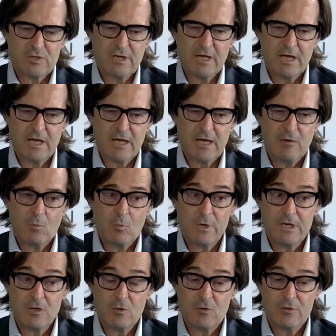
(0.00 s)
Uh, we
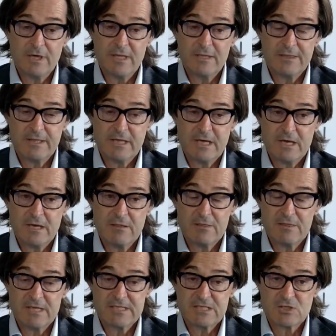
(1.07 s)
know that uh,
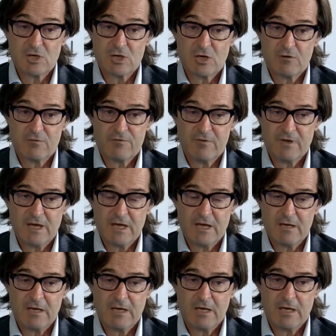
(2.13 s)
there's a sort of uh,
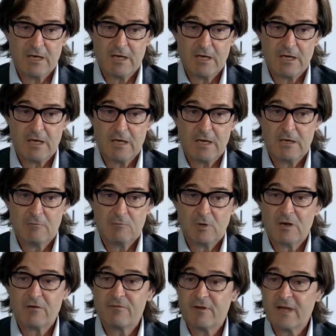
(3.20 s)
uh,
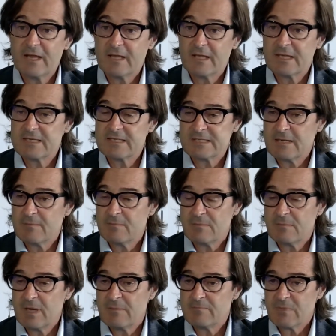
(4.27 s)
well fight against
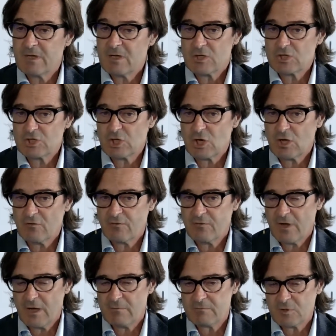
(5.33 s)
some uh, uh, sort of uh,
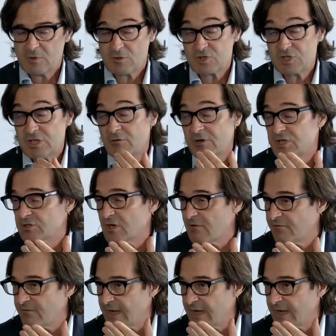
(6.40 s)
you know generational fight